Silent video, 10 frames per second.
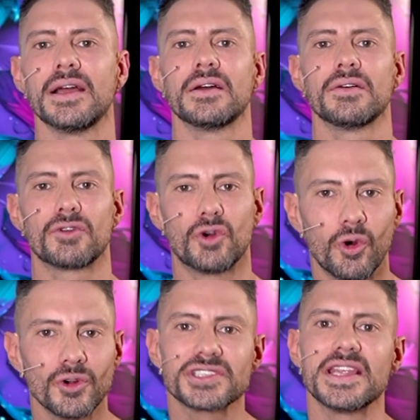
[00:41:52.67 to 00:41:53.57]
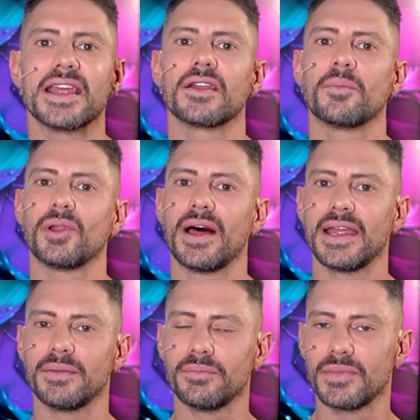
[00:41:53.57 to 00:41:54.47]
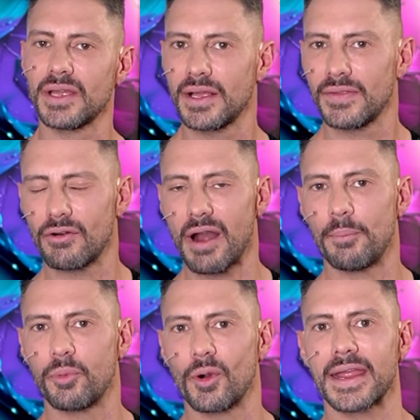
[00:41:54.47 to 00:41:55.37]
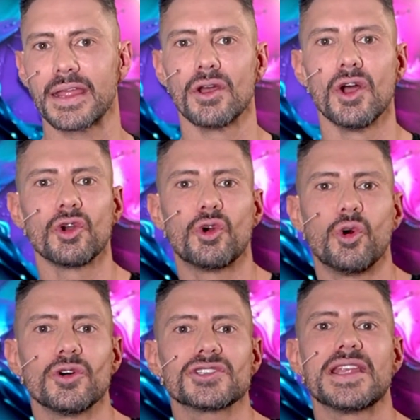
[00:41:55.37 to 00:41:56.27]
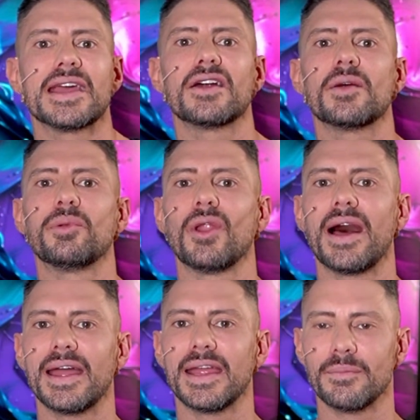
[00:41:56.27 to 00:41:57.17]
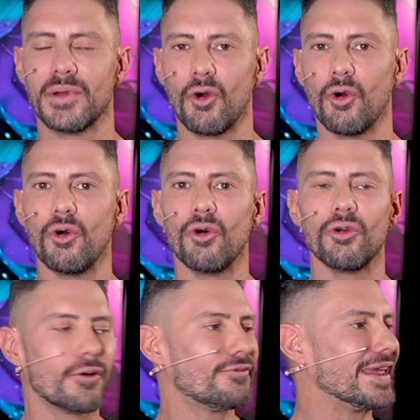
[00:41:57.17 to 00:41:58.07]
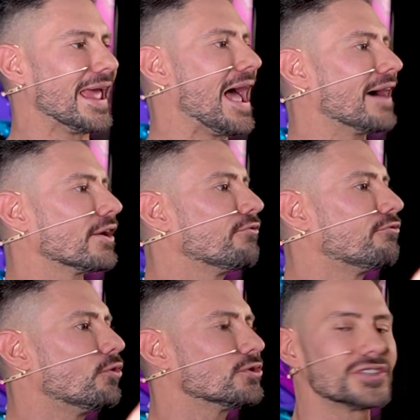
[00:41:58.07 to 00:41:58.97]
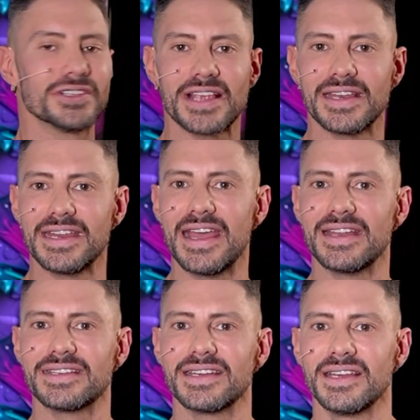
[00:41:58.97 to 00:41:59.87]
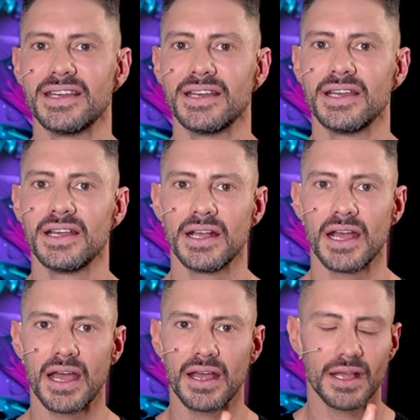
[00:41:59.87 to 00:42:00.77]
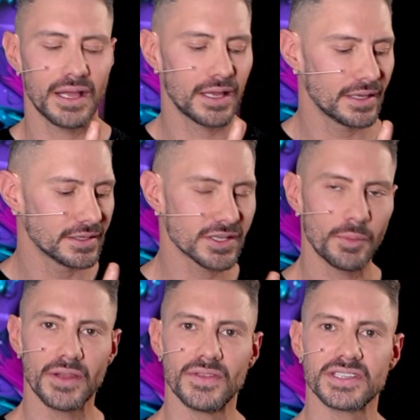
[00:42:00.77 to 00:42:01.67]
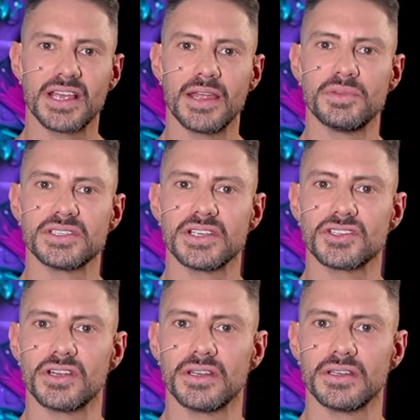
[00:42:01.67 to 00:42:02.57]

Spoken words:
Of course they're going to blame their upbringing. Of course they're going to blame all of the outer forces. And yet, someone in the same position